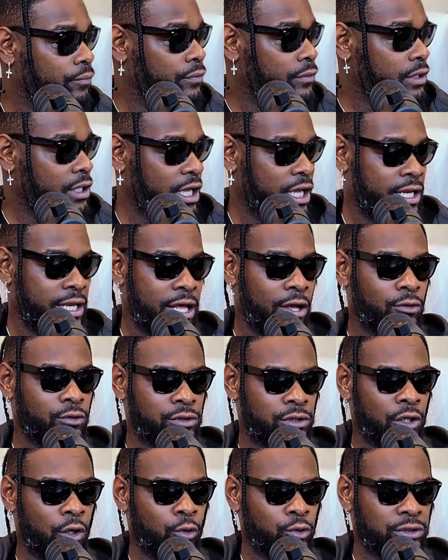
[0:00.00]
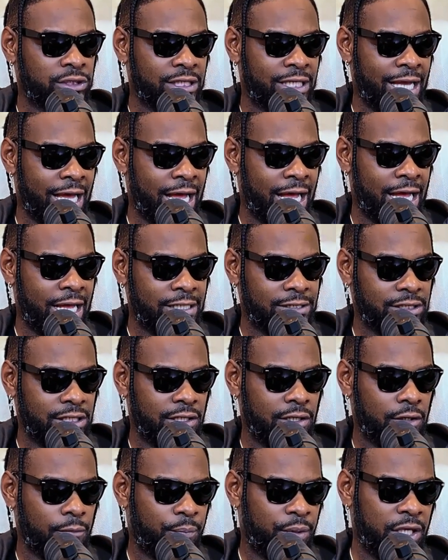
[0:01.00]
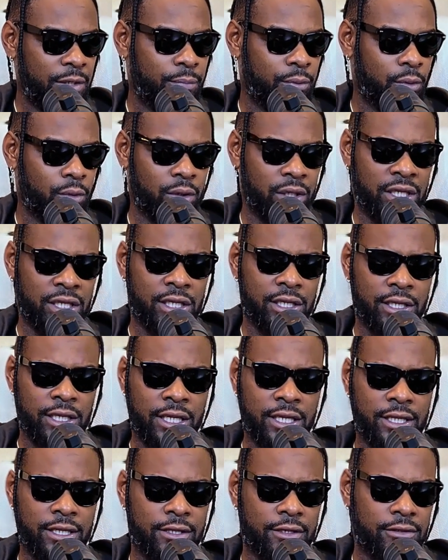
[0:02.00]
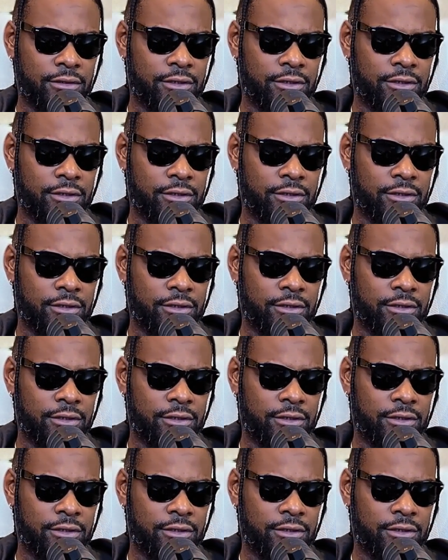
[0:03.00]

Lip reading: And those the guys and the people in the